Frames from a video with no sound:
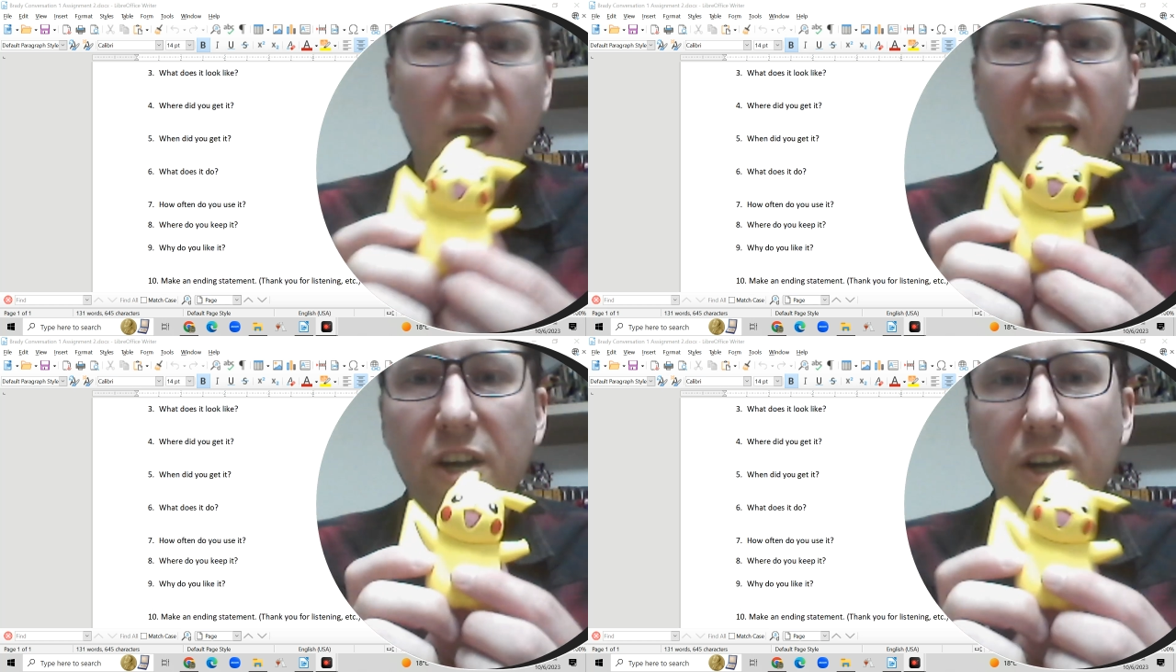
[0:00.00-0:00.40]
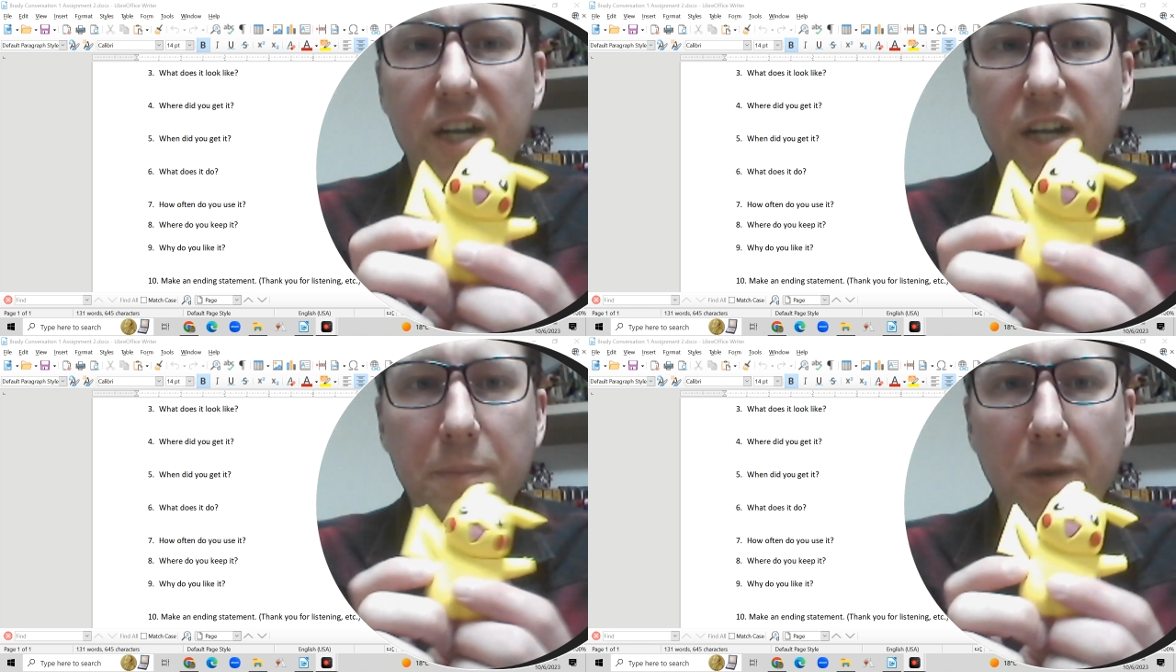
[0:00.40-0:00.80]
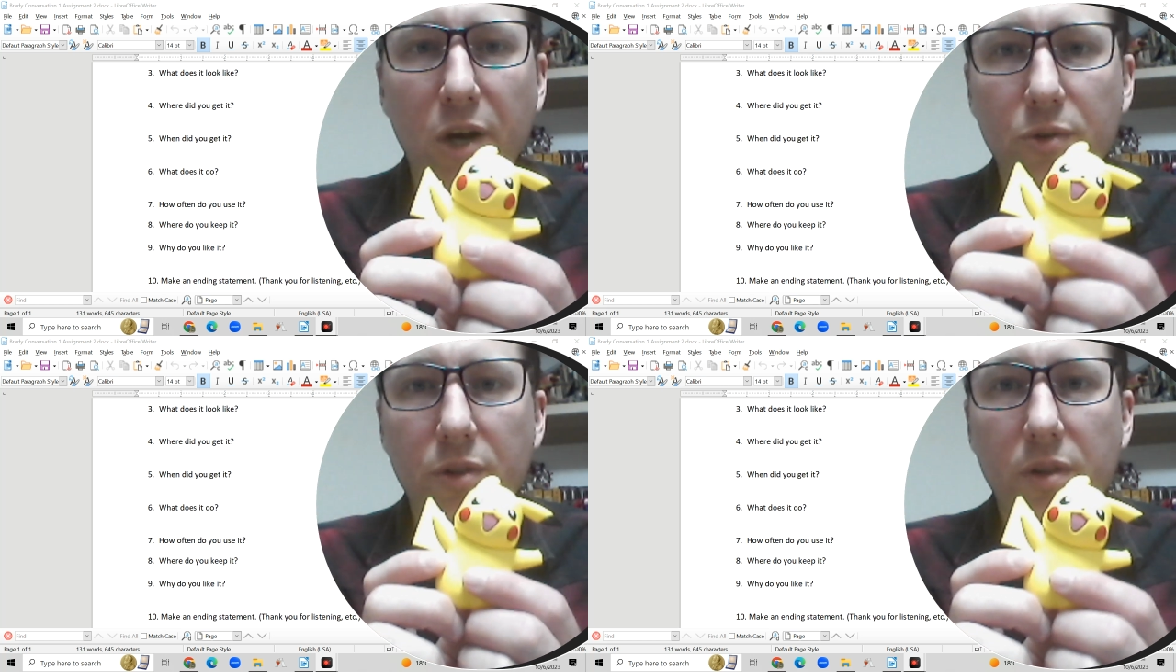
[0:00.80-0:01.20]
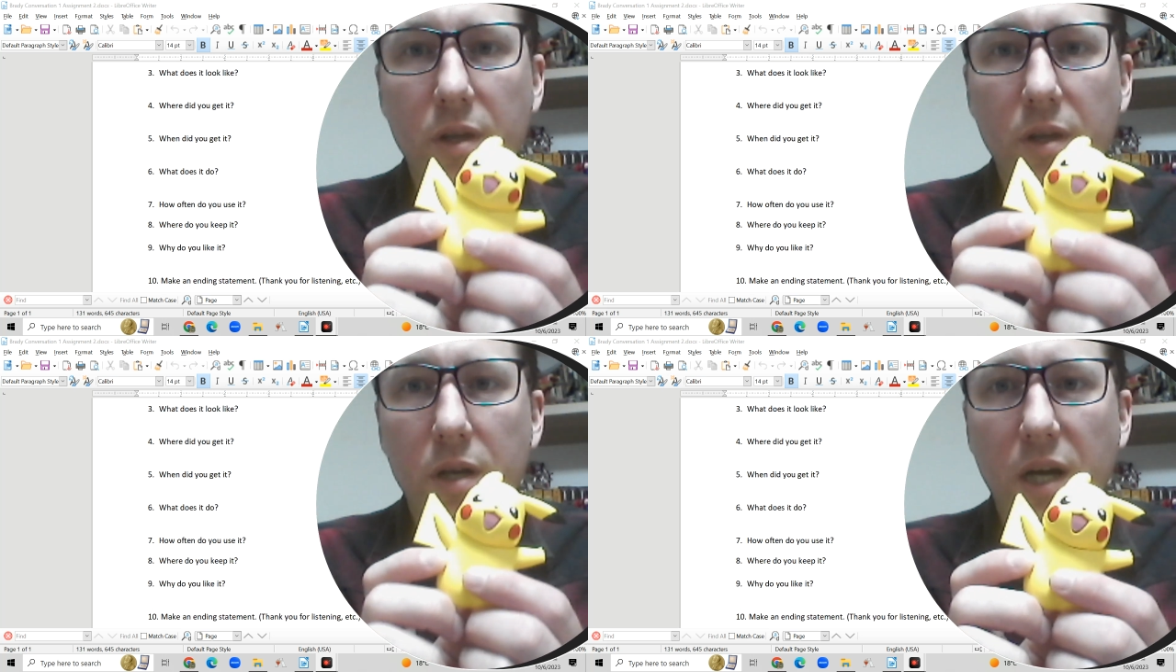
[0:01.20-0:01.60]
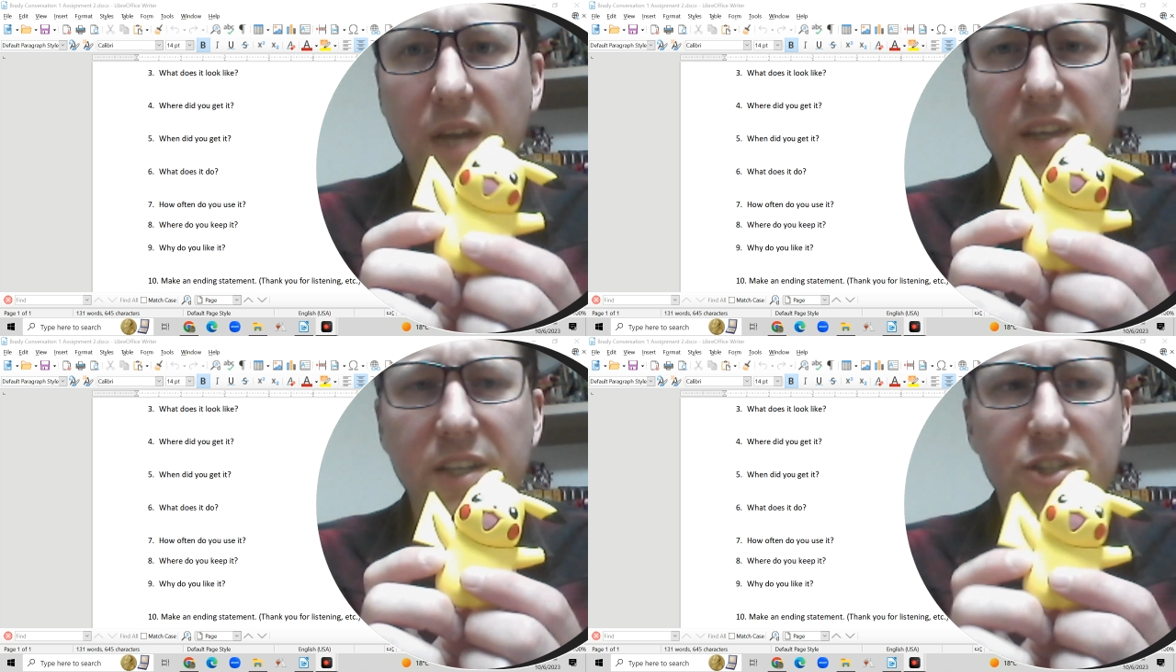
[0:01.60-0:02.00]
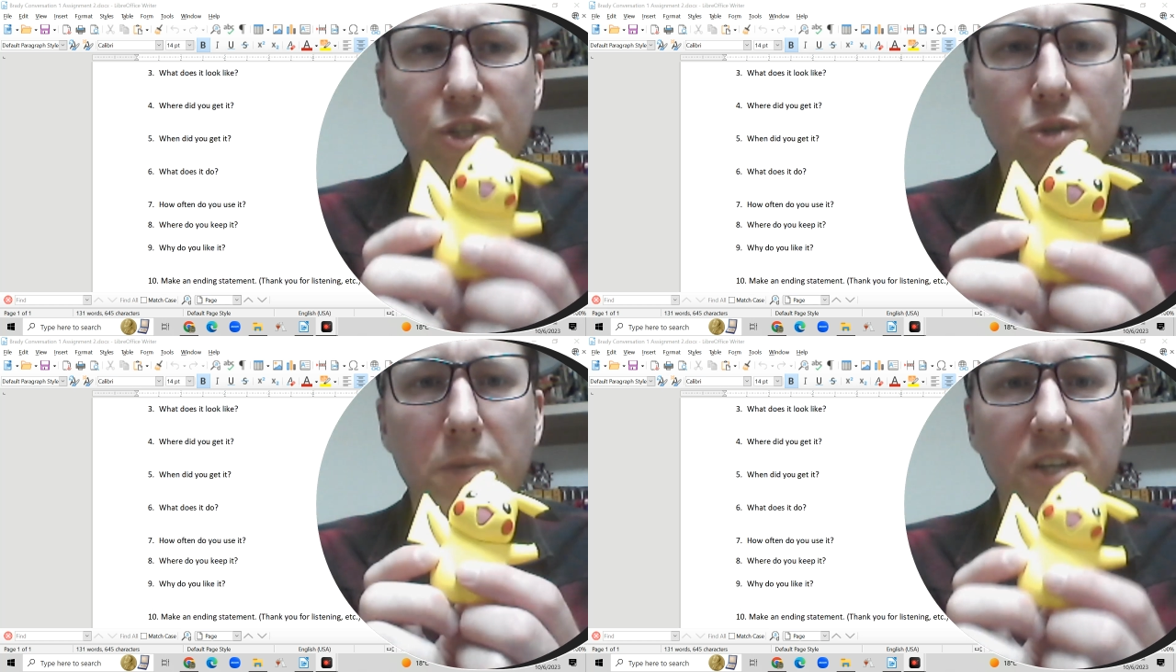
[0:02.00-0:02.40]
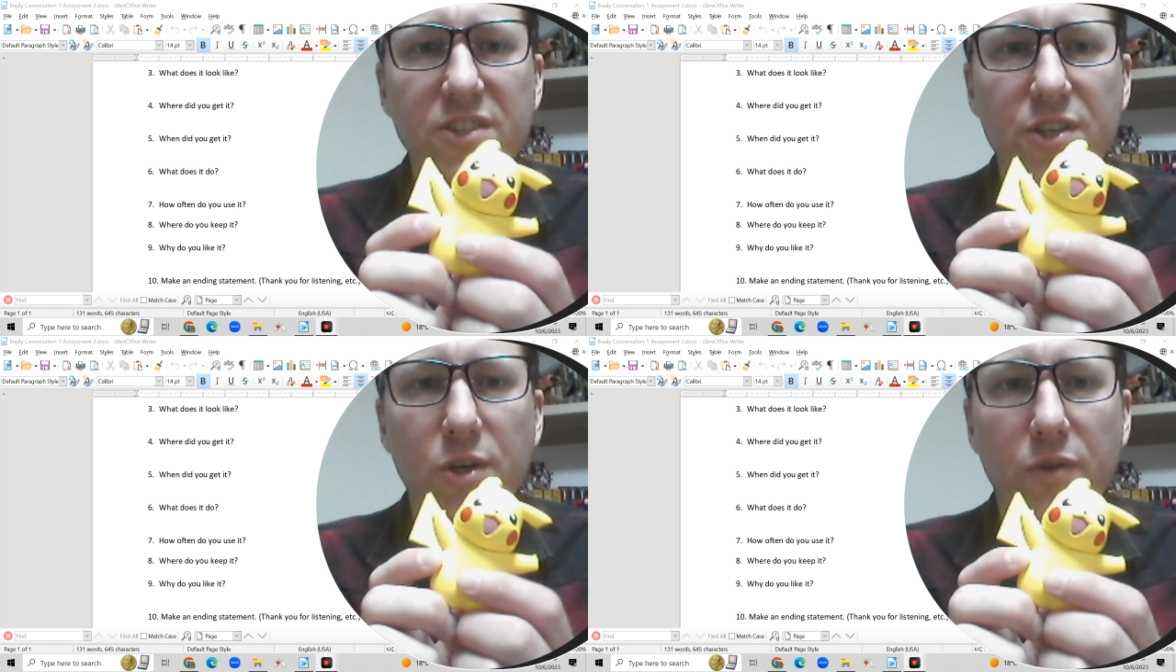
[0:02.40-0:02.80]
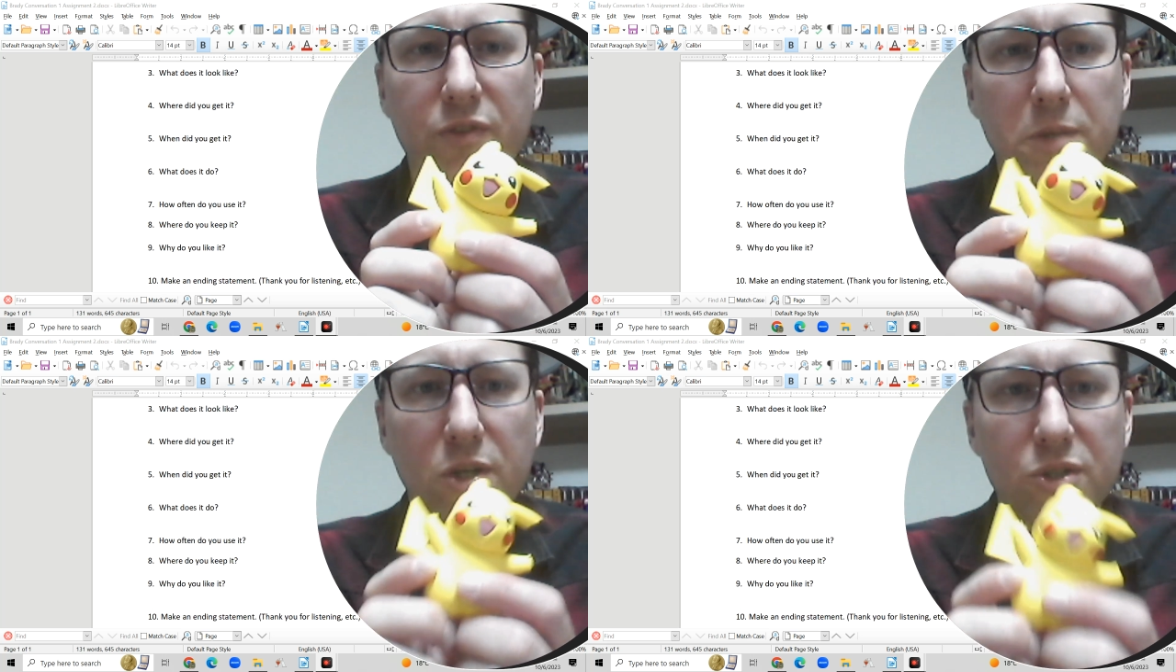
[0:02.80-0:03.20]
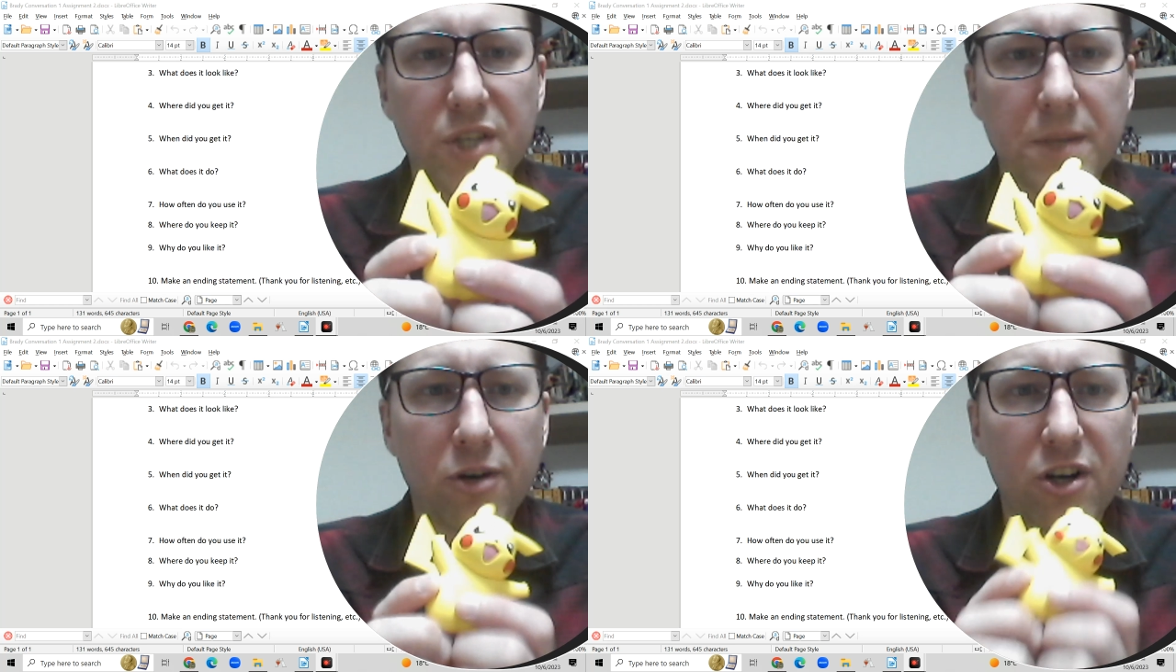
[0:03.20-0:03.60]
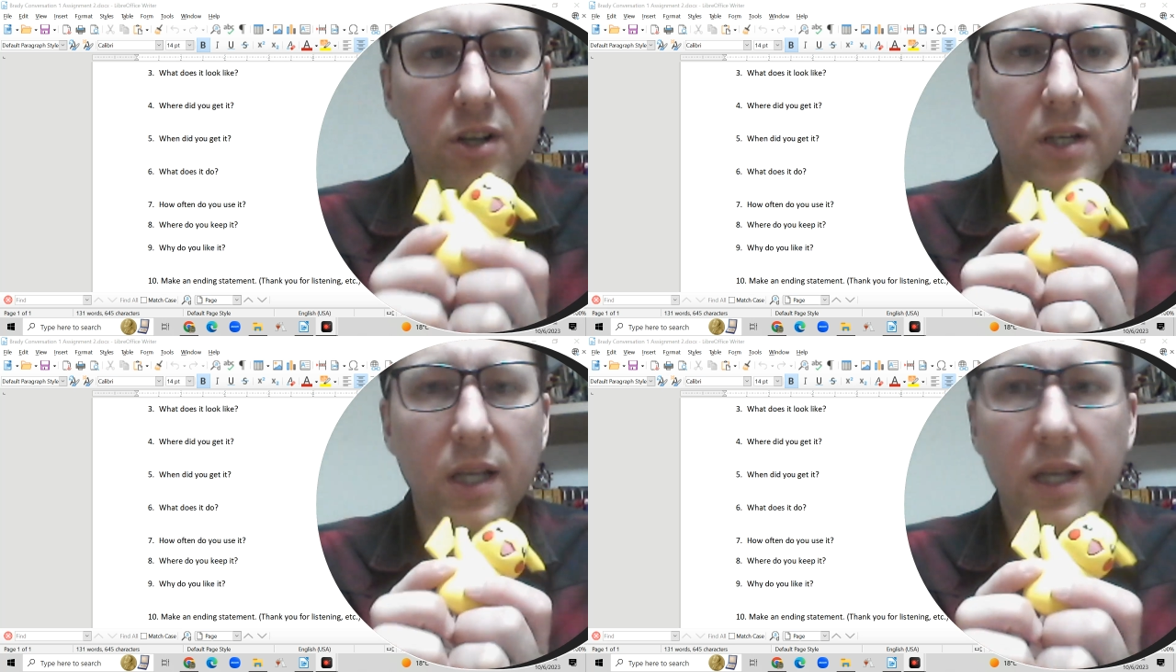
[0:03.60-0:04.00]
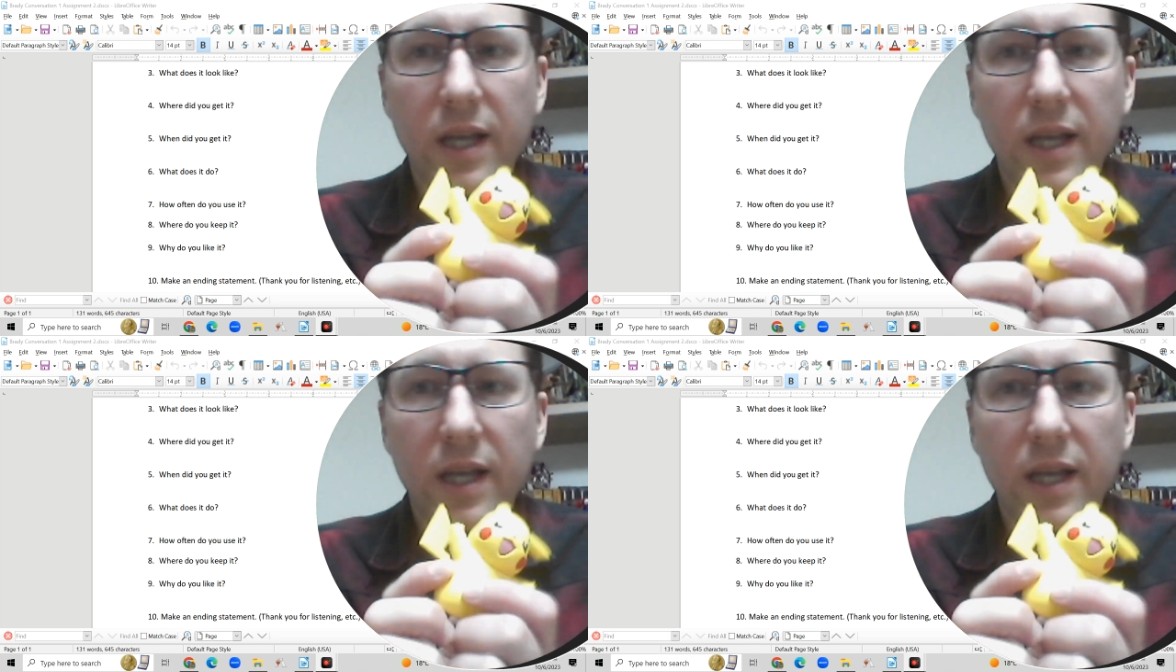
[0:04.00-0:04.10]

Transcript: I got it about, I think, 2 months ago from Lotte Mart.